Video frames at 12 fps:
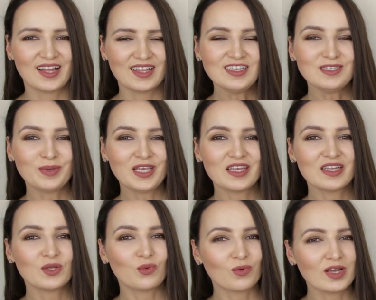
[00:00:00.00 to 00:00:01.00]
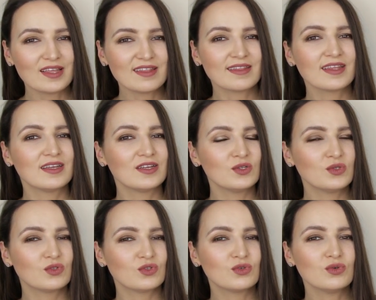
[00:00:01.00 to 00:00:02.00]
Let's begin with
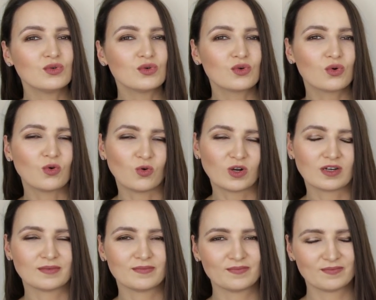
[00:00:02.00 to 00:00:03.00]
to cook.